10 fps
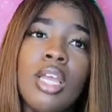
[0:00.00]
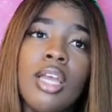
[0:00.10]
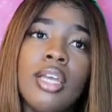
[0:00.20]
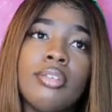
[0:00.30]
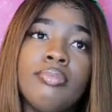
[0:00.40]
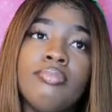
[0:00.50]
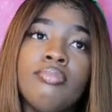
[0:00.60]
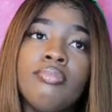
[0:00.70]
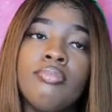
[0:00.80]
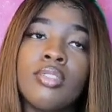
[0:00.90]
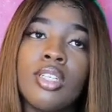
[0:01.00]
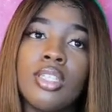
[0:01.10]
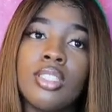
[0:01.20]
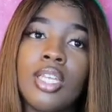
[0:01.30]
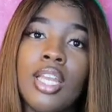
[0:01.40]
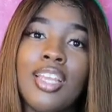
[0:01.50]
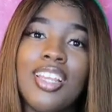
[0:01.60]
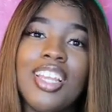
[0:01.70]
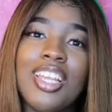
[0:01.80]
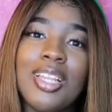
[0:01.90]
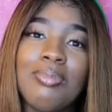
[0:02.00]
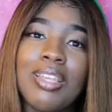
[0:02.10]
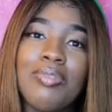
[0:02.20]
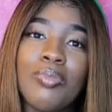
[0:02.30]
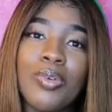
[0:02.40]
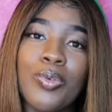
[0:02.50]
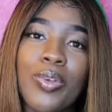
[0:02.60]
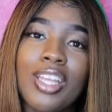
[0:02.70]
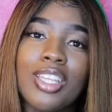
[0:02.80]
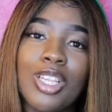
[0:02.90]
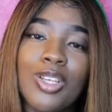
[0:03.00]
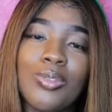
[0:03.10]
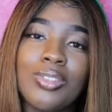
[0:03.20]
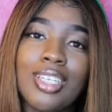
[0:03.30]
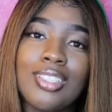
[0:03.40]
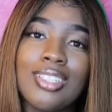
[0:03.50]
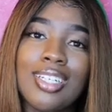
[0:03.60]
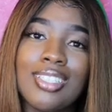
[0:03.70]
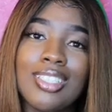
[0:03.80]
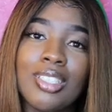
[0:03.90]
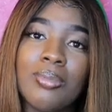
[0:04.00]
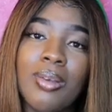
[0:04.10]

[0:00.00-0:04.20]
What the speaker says: hey, because he ended up leaving me on read the long text that I sent him.